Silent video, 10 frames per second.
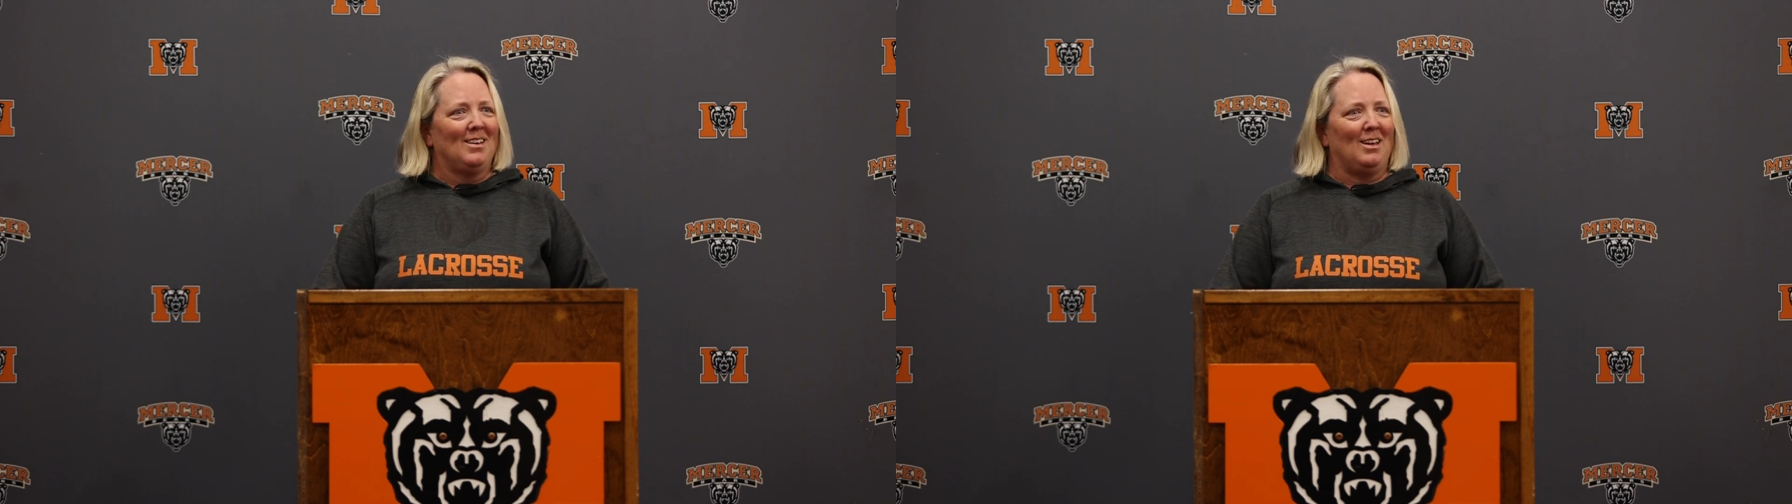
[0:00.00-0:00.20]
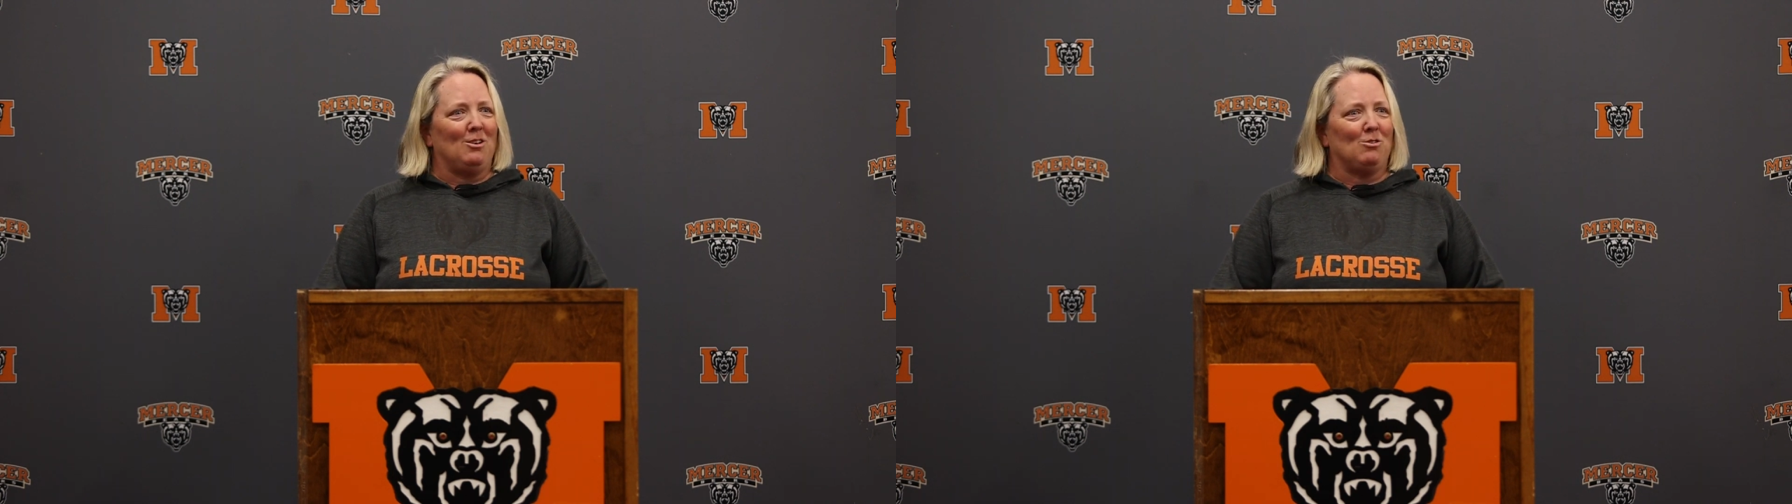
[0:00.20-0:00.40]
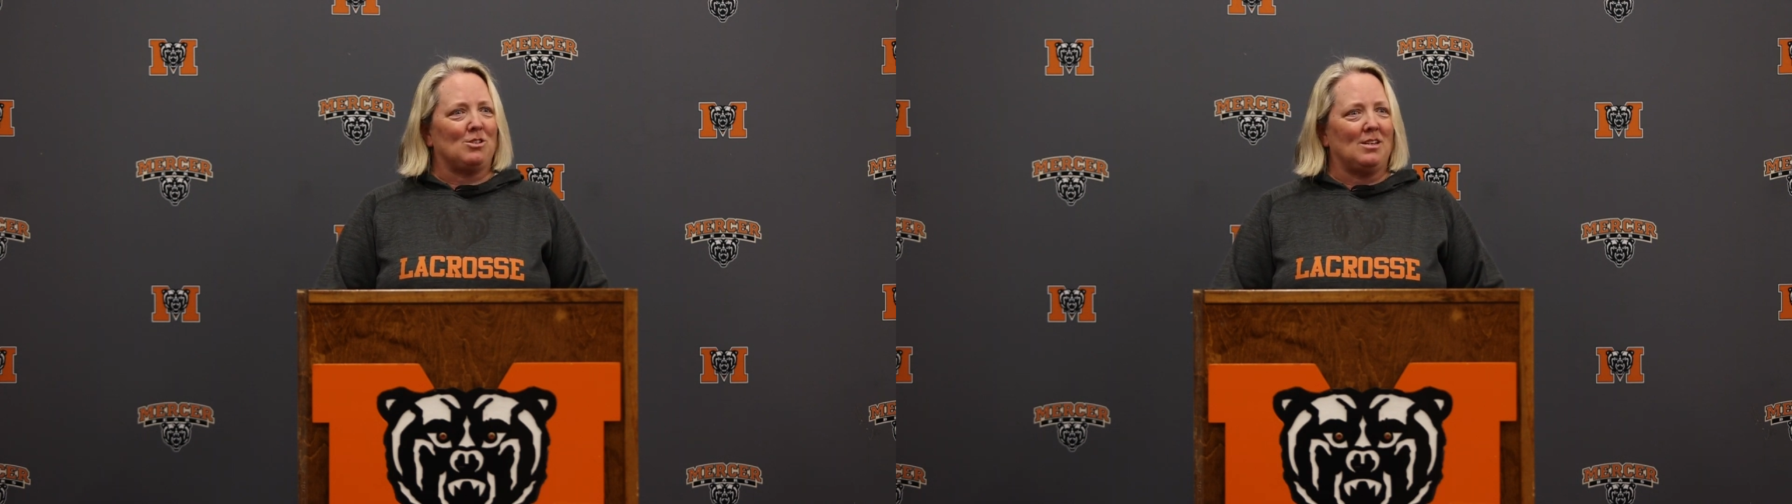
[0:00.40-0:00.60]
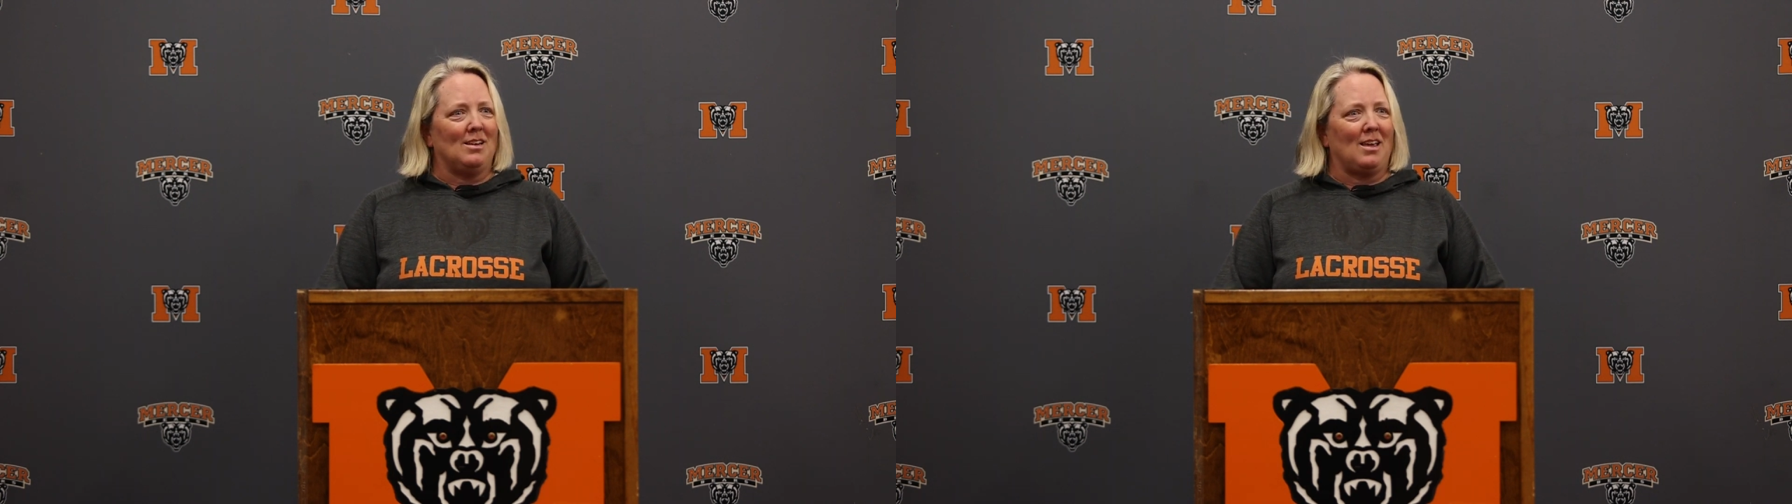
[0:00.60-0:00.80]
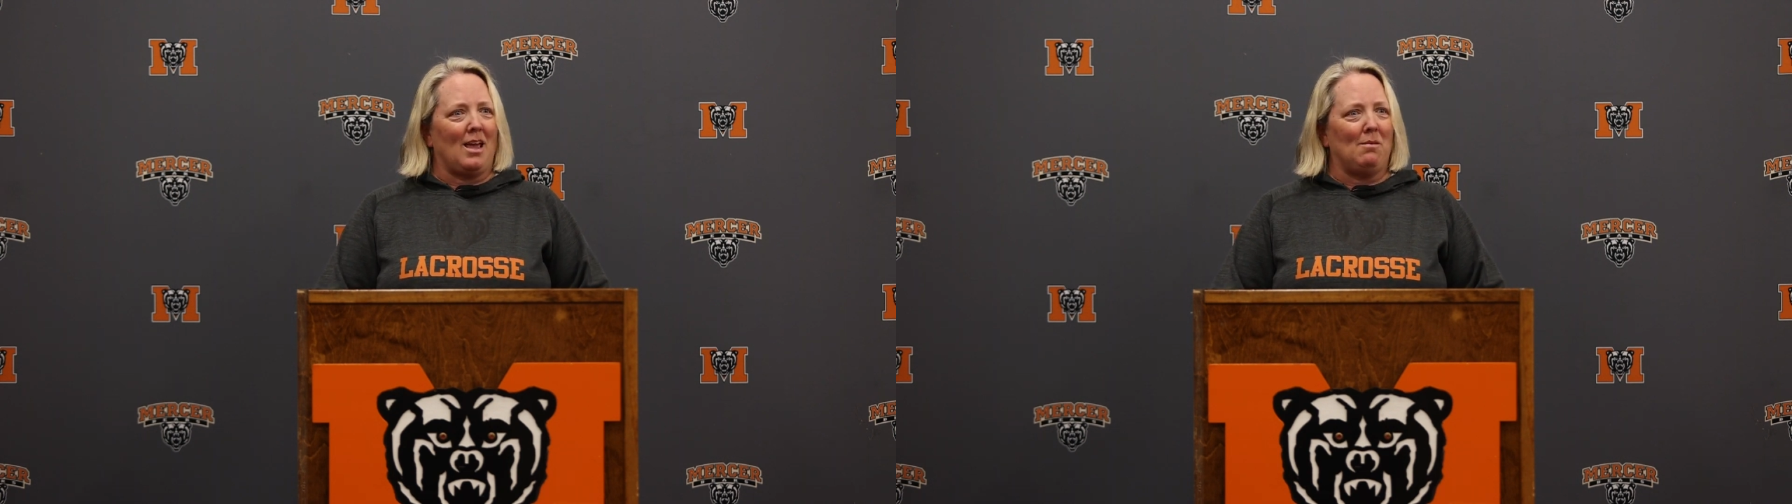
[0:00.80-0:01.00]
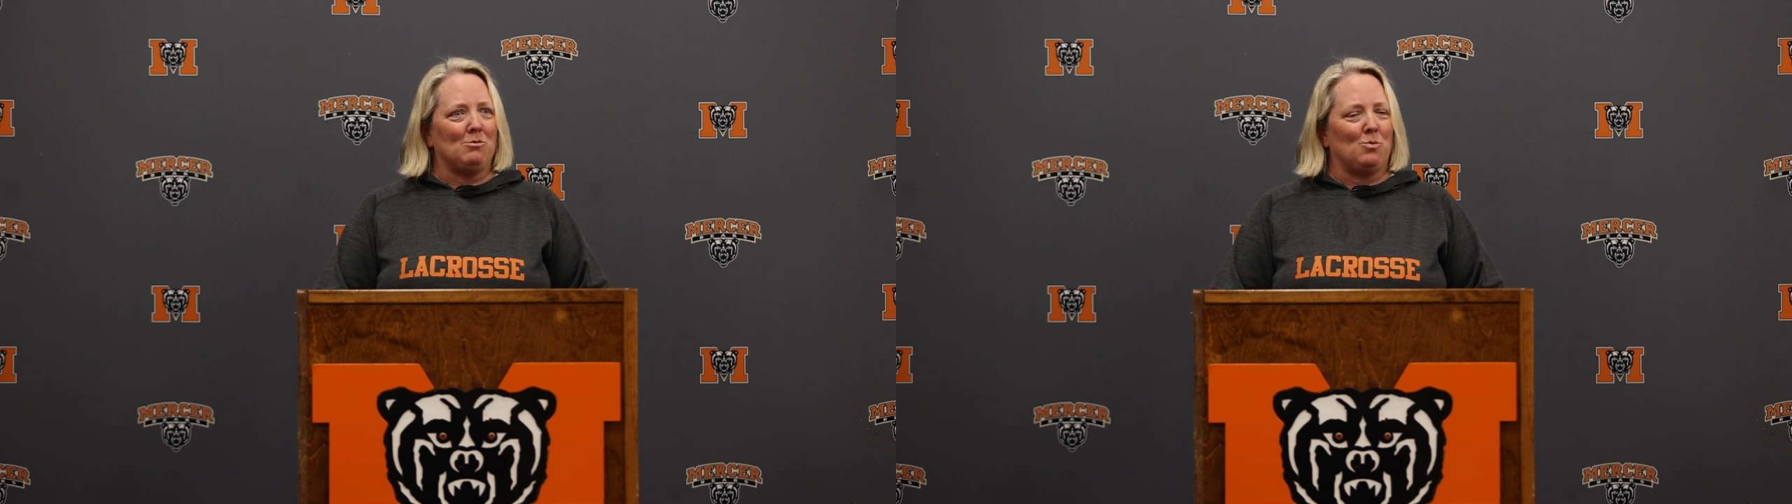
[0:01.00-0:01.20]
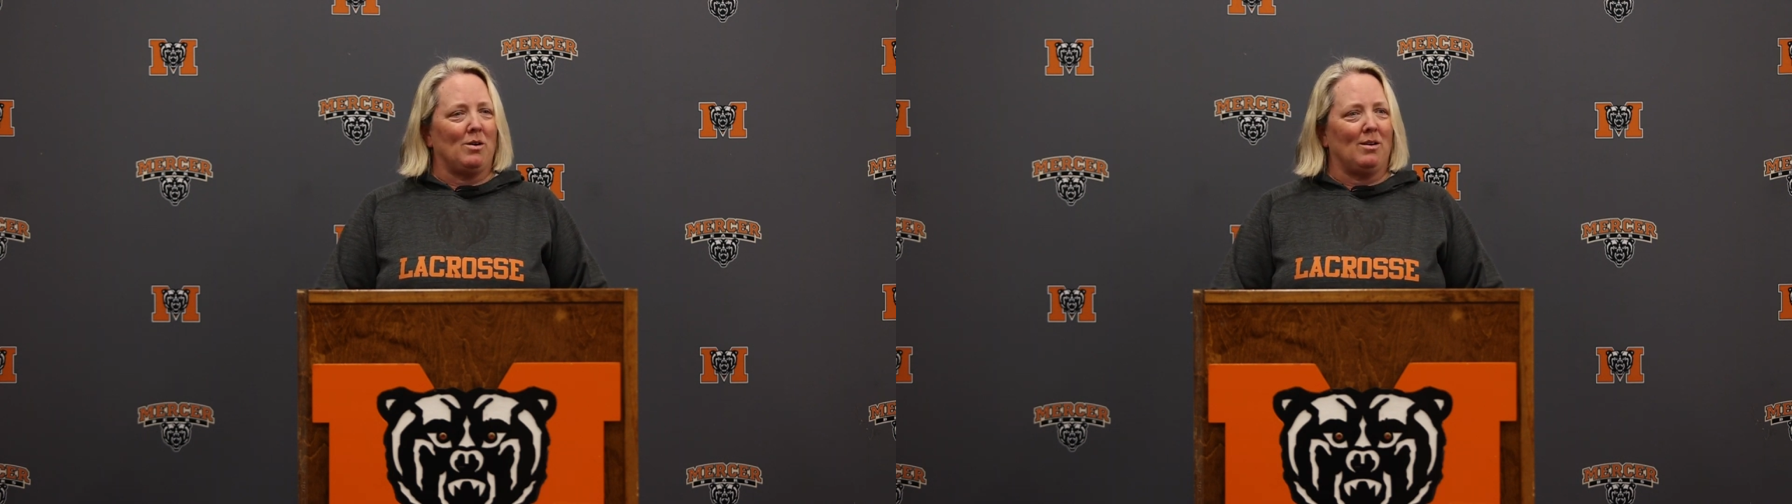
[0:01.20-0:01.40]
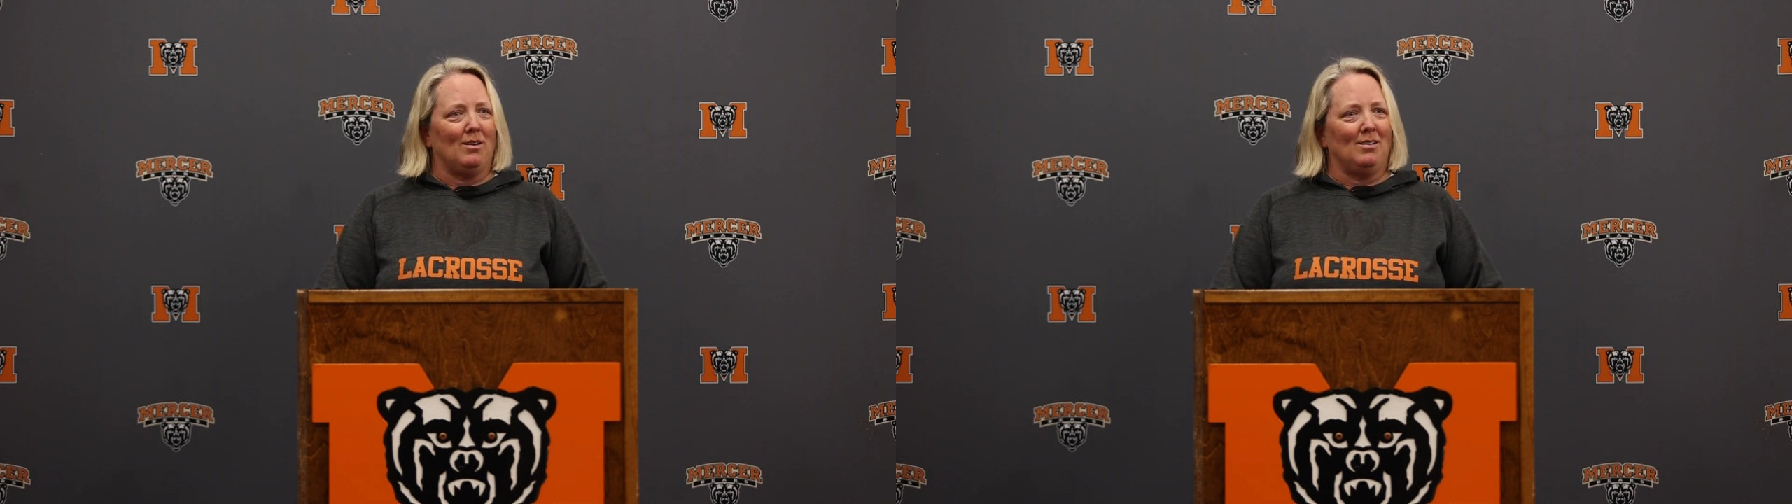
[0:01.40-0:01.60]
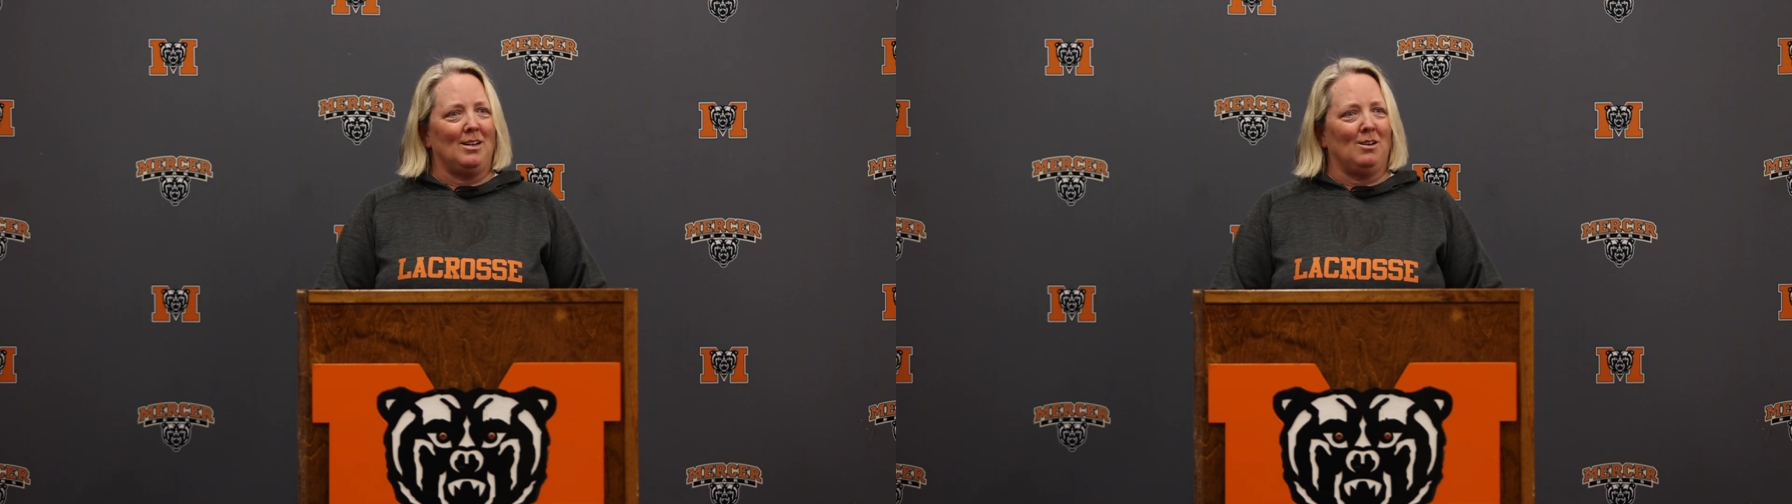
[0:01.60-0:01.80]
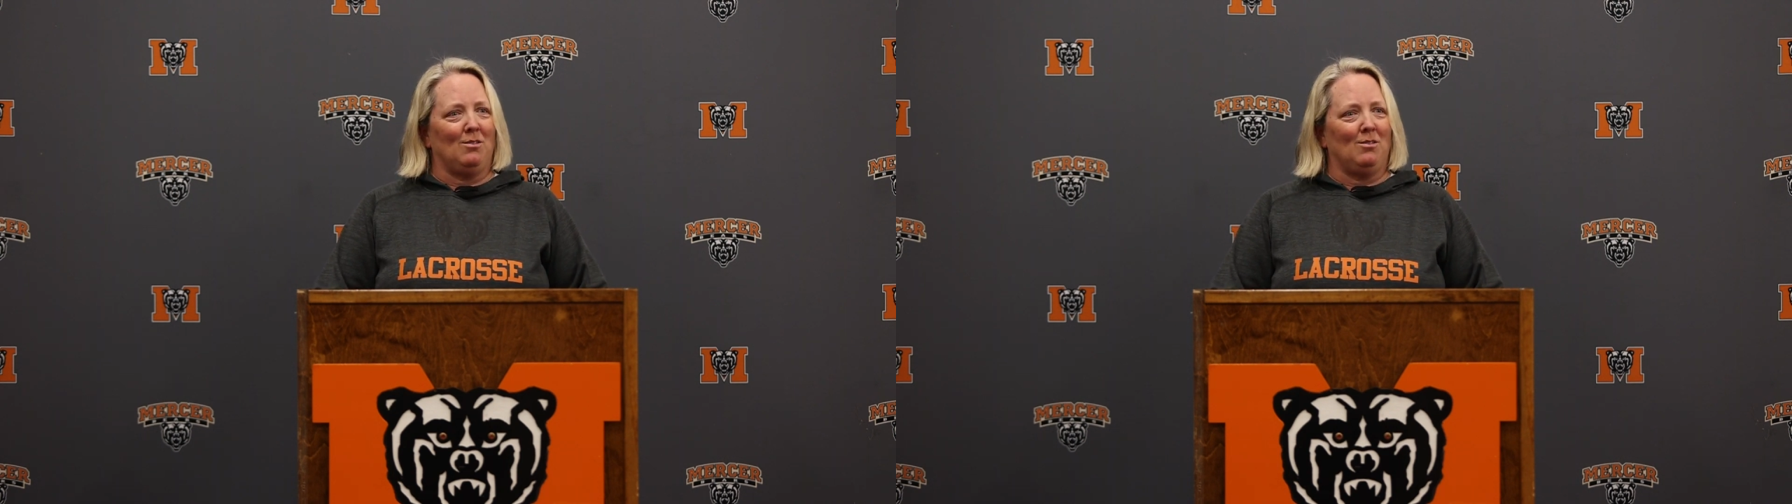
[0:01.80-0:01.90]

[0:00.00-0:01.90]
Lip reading: you see in games where